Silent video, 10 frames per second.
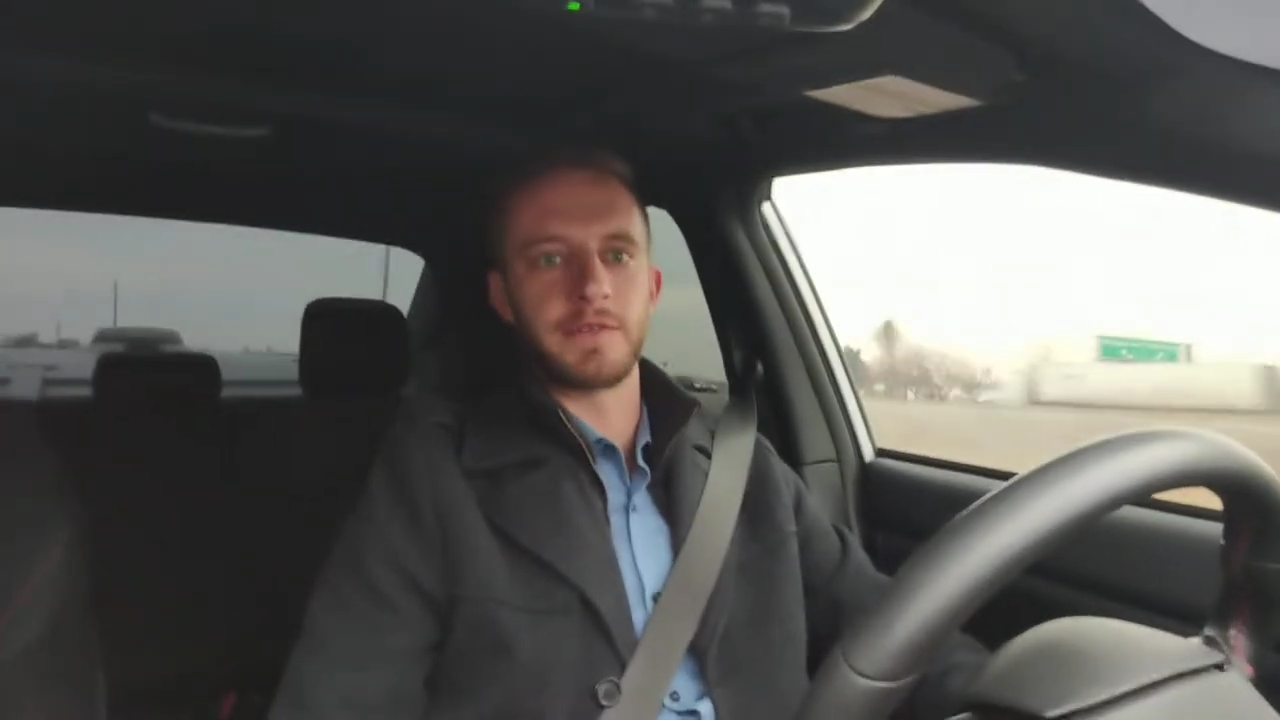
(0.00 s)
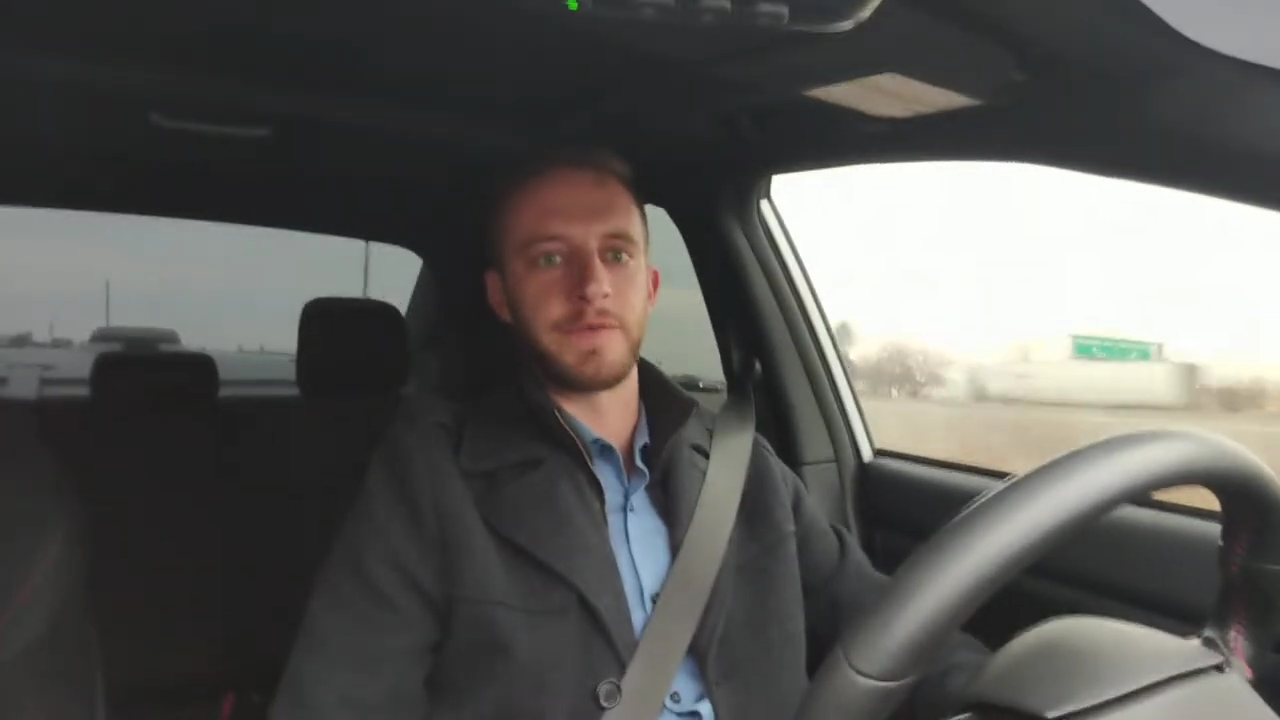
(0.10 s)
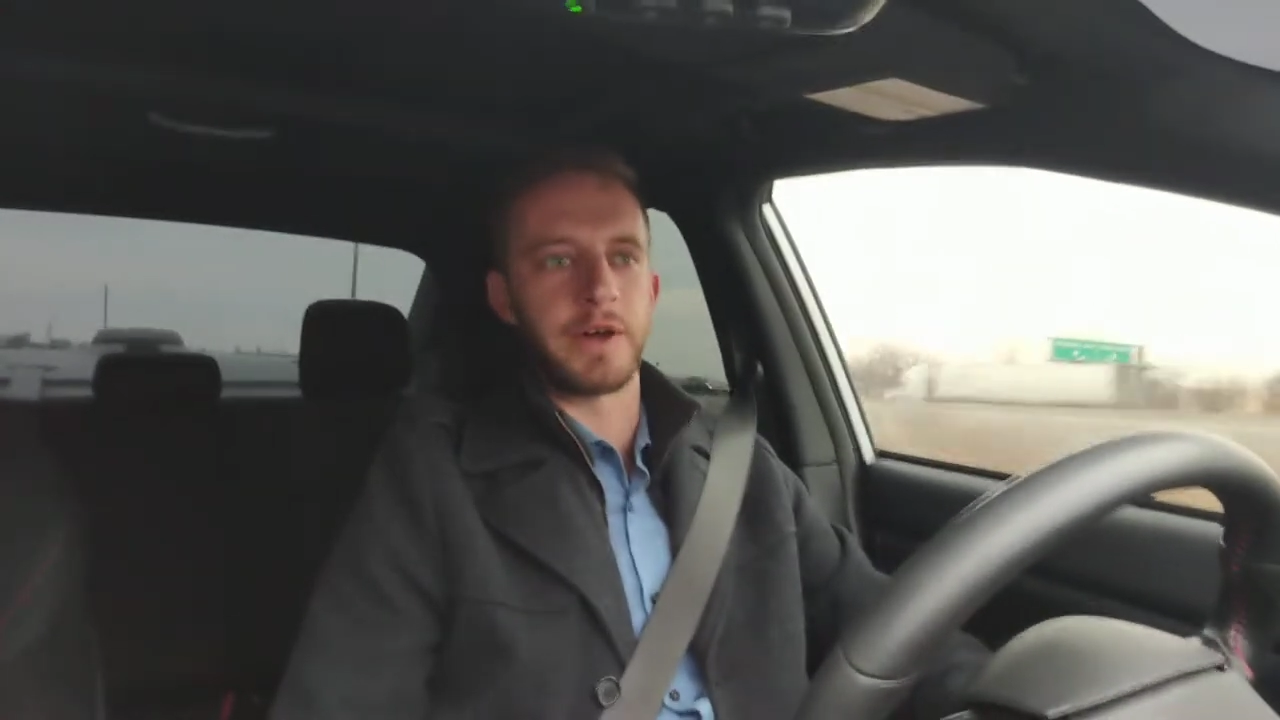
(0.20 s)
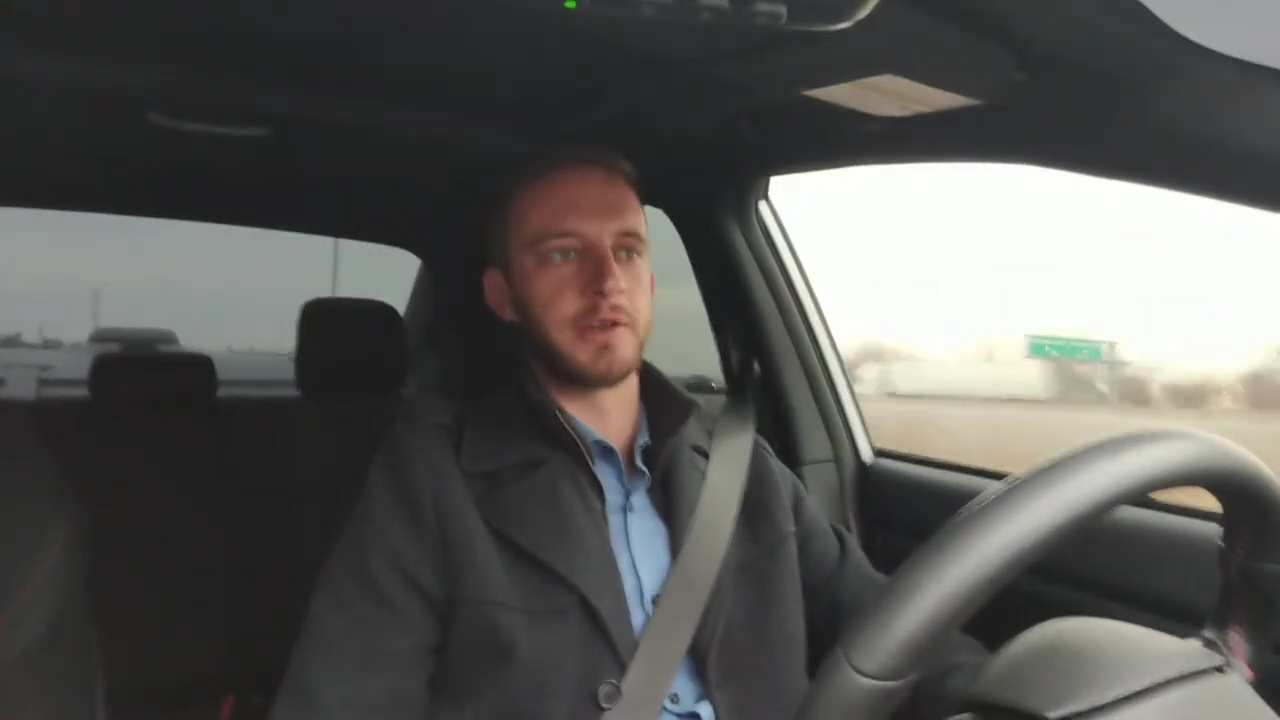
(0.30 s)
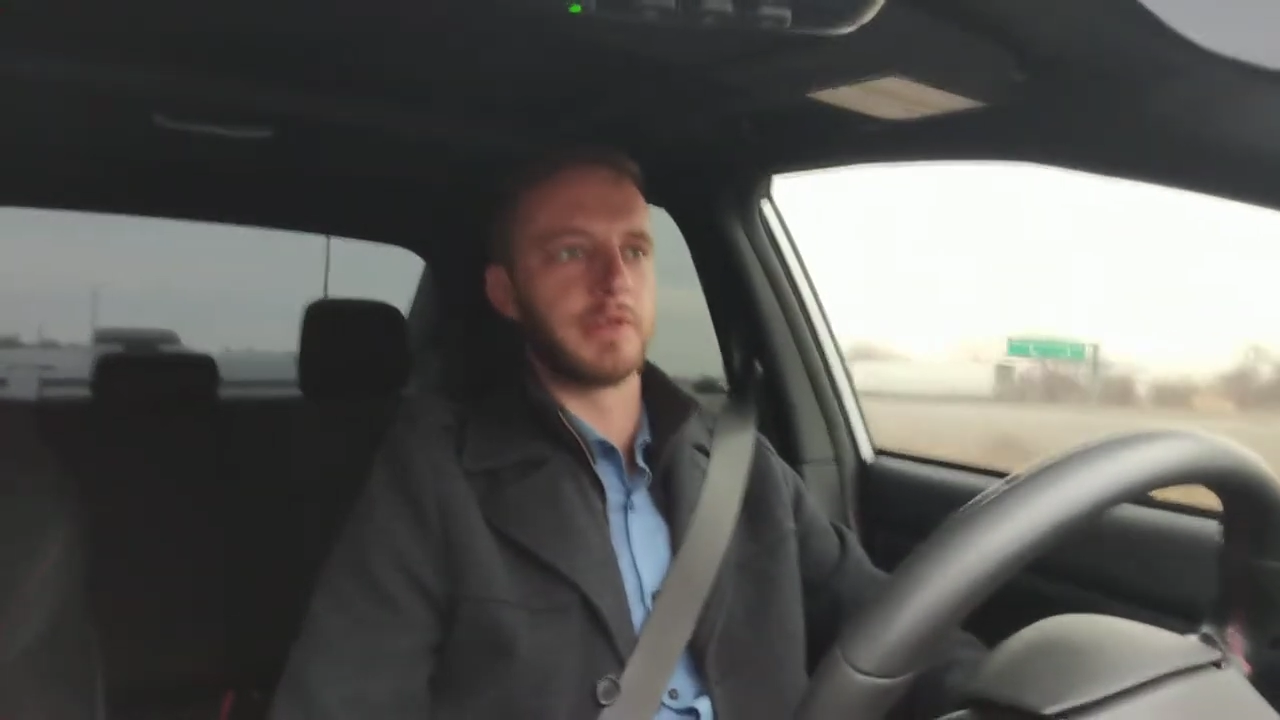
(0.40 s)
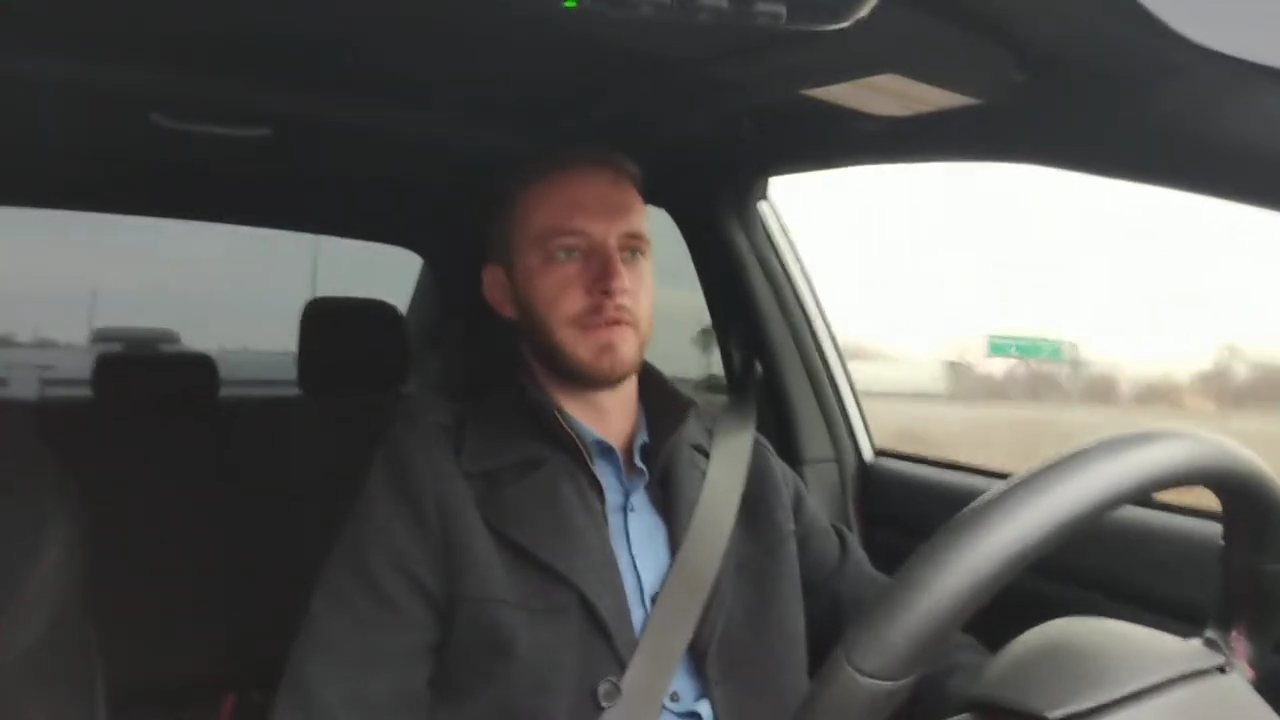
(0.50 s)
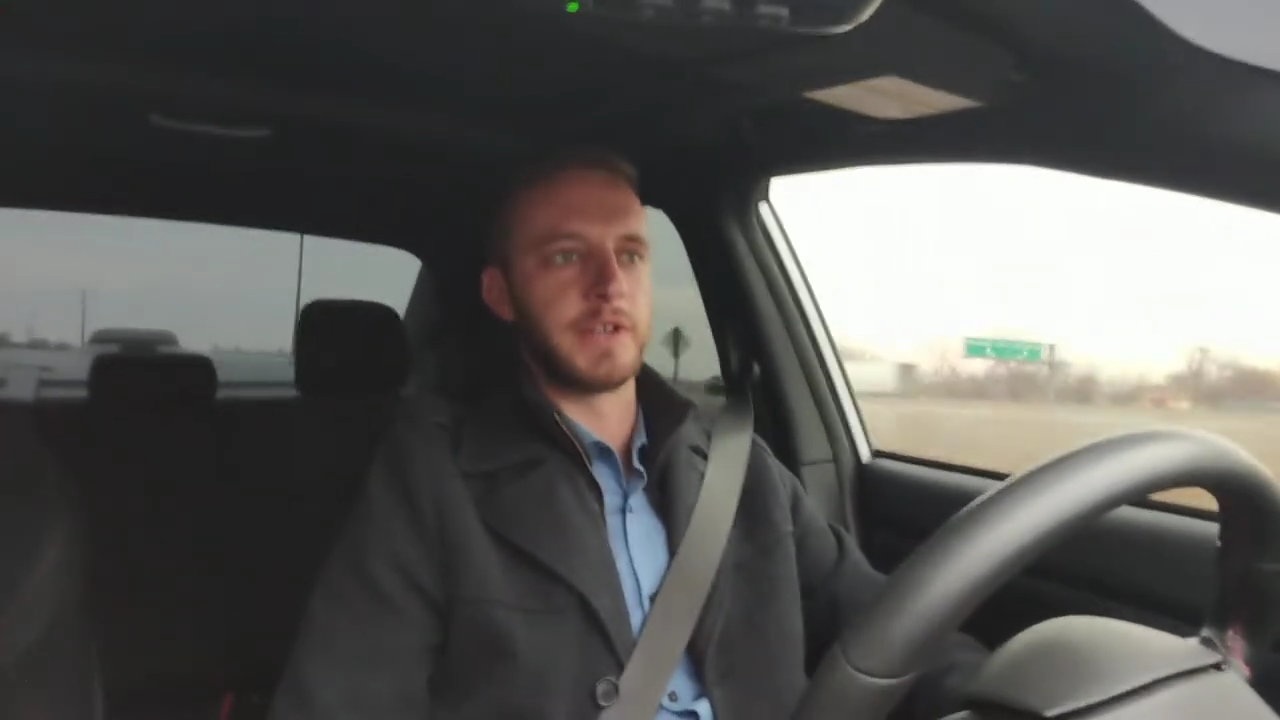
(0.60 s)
the value of the